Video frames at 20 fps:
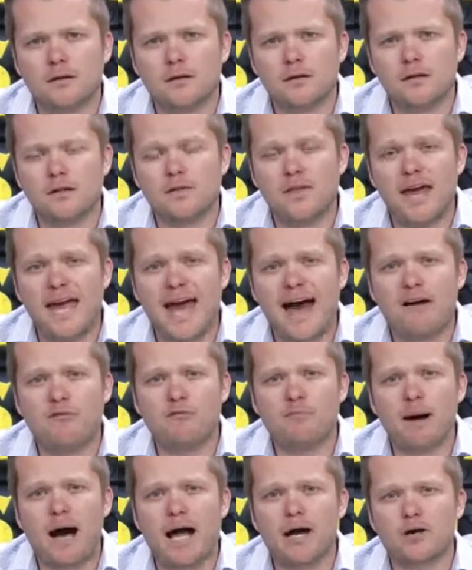They
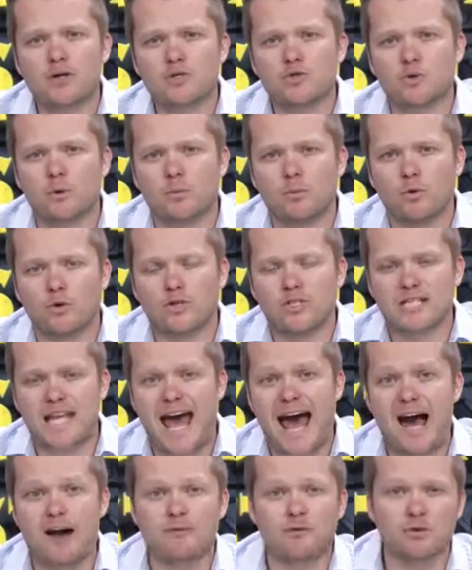have buyer's remorse
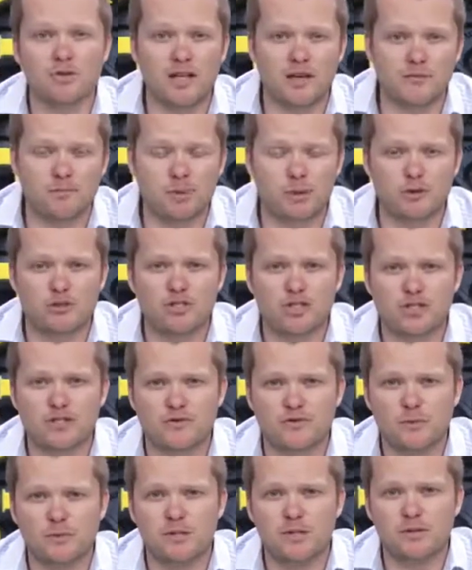after they've purchased
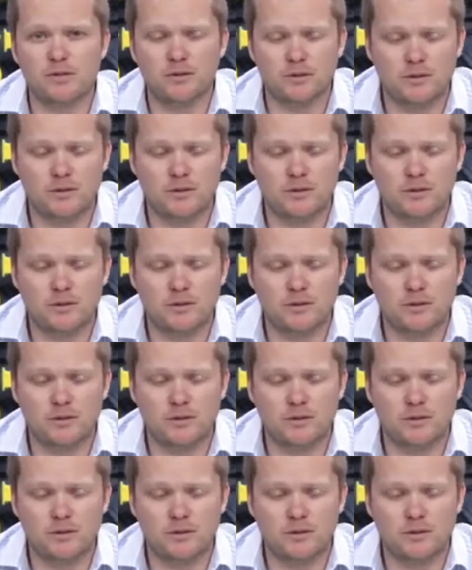from you?